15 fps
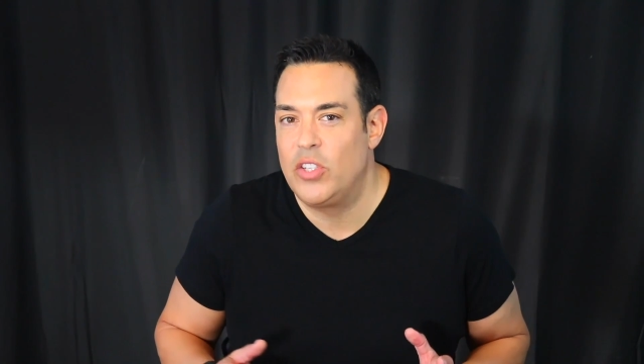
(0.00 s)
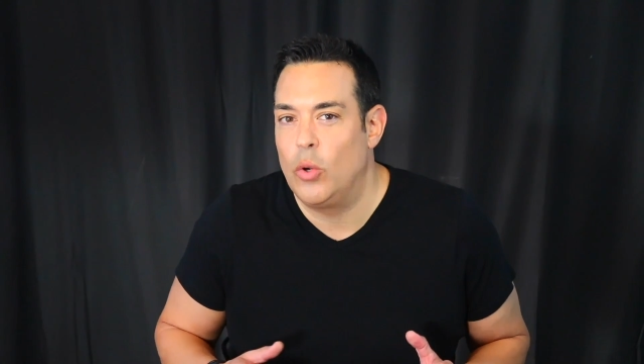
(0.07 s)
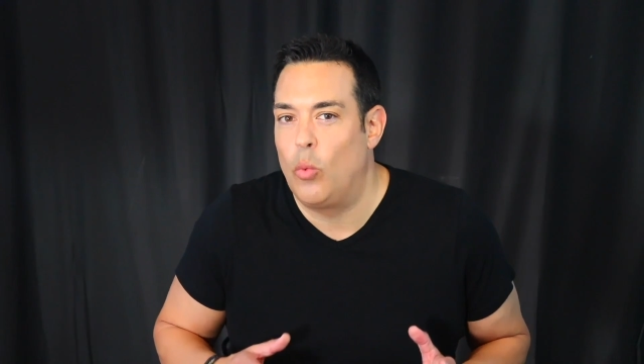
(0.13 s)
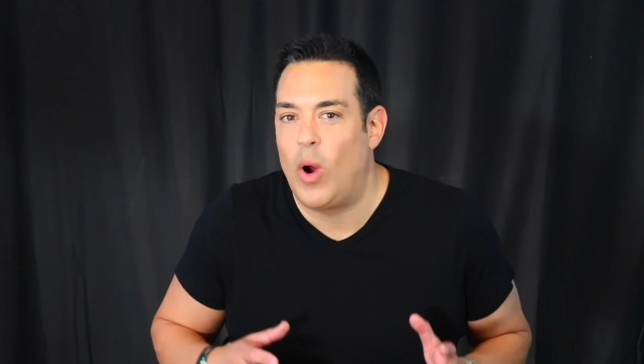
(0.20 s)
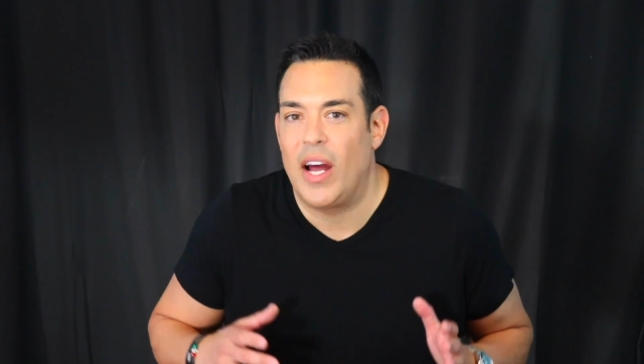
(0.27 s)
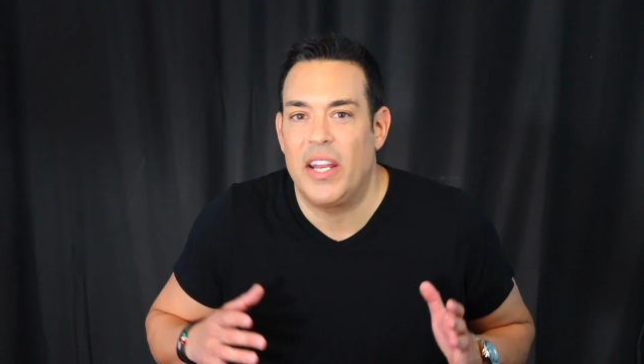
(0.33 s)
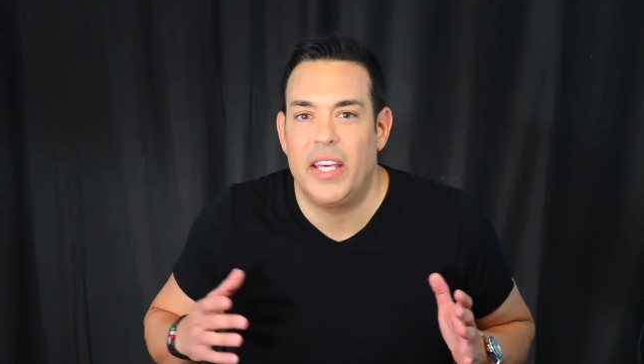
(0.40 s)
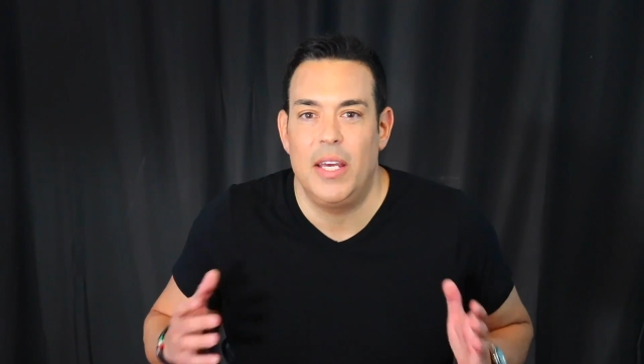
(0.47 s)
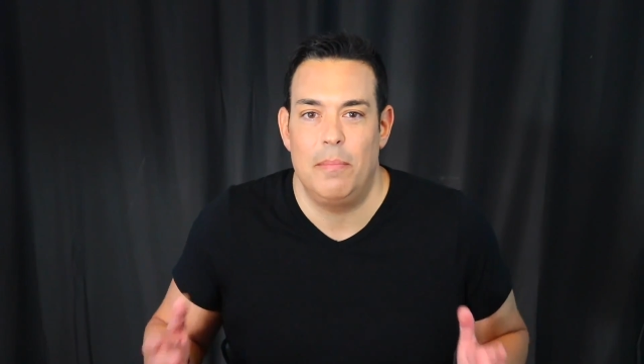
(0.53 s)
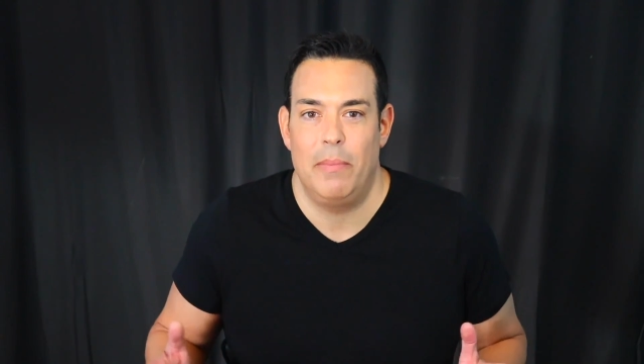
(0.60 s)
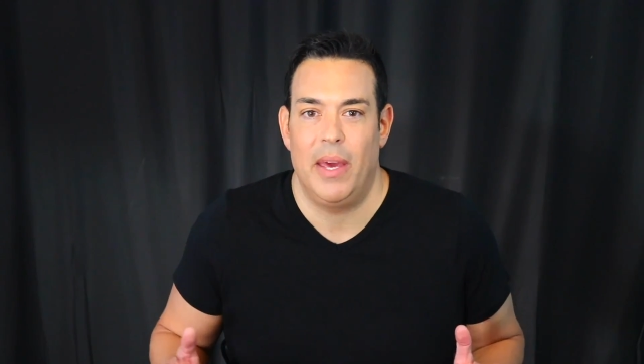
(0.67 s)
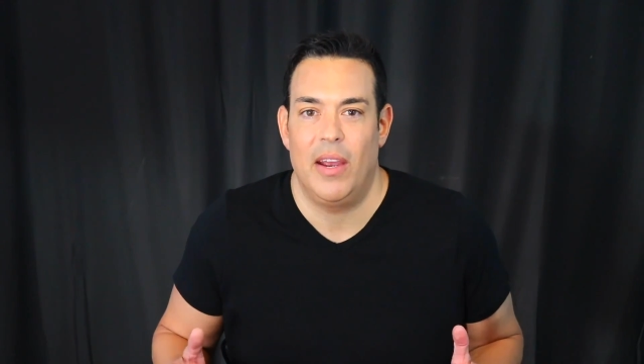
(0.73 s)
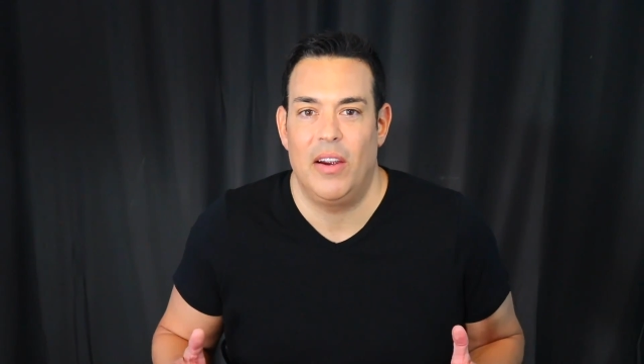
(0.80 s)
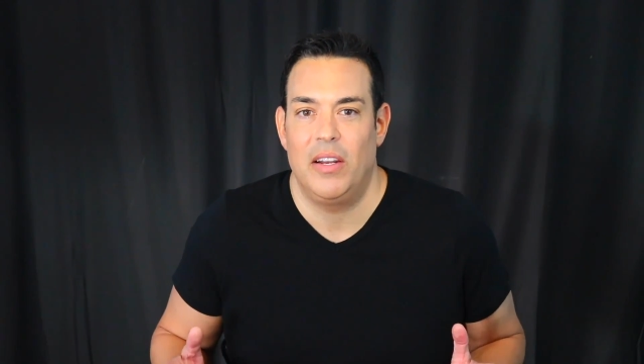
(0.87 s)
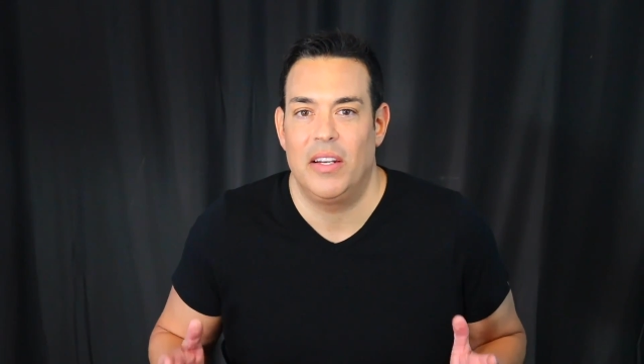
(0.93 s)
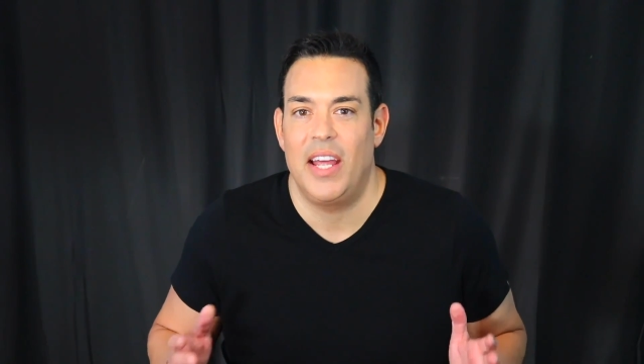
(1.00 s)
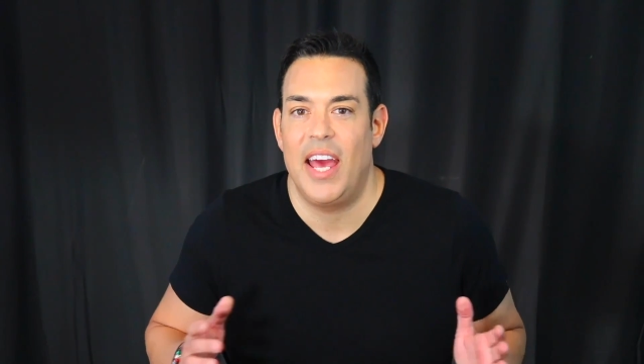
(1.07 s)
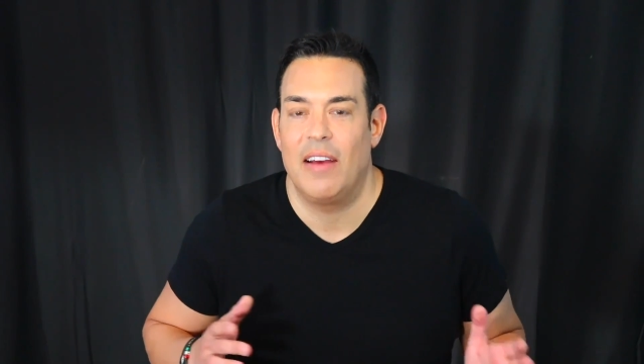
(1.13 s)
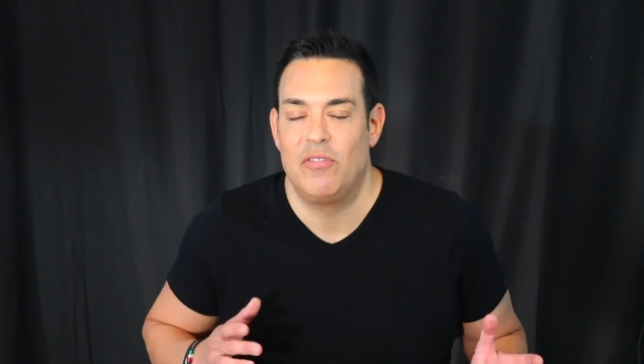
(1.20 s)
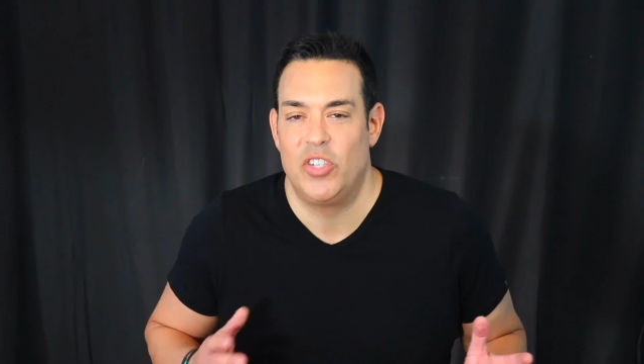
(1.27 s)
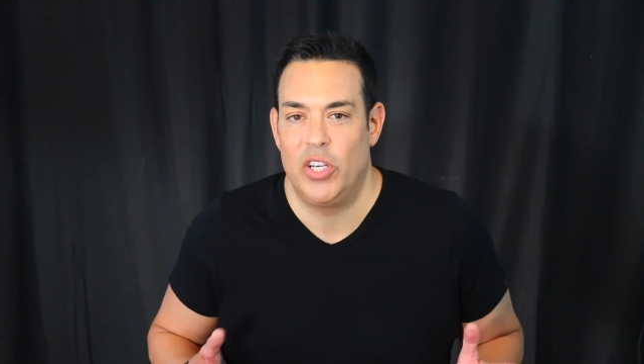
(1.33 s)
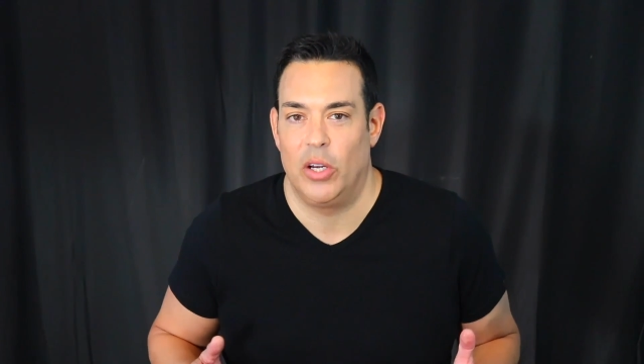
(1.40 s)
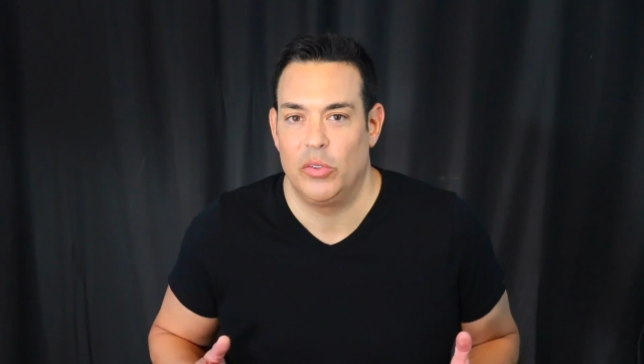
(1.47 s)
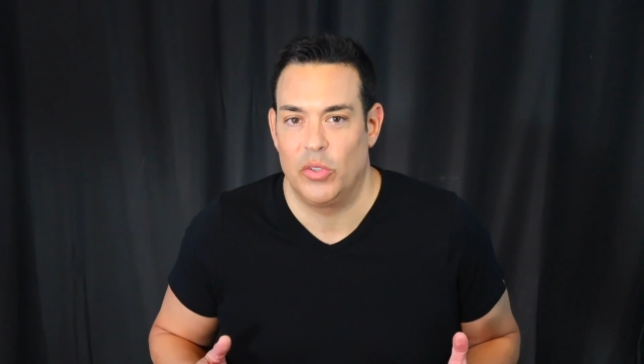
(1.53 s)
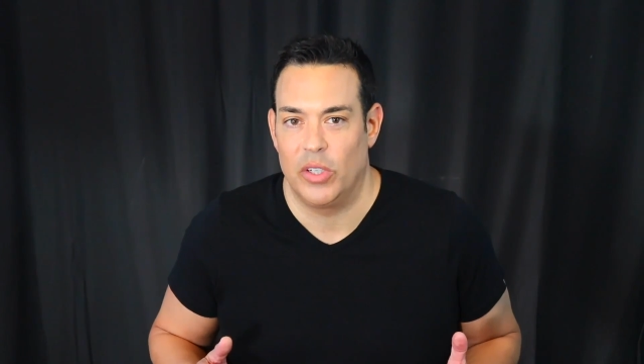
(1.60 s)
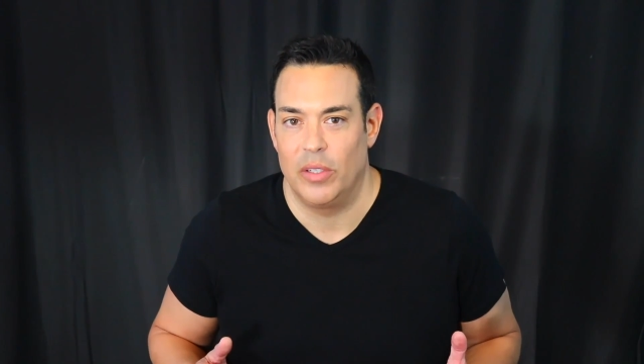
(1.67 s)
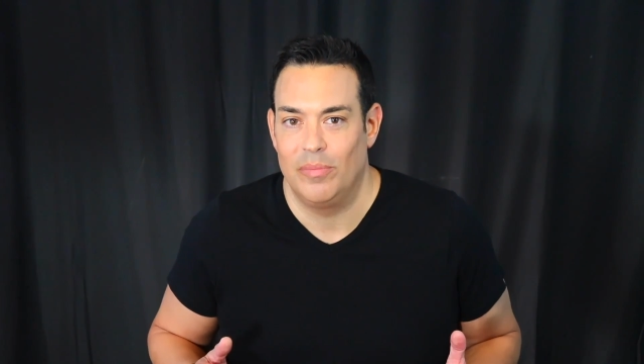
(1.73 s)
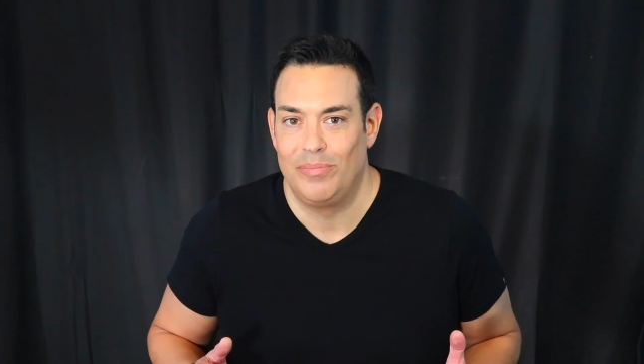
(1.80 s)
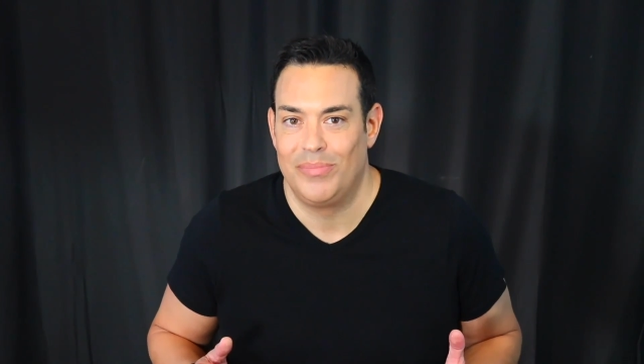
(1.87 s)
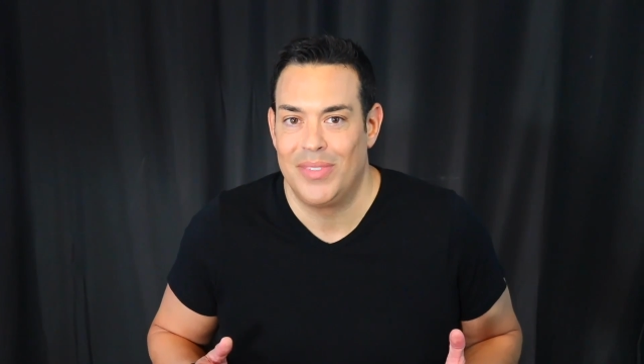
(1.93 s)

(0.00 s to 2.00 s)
to want to get married and have children.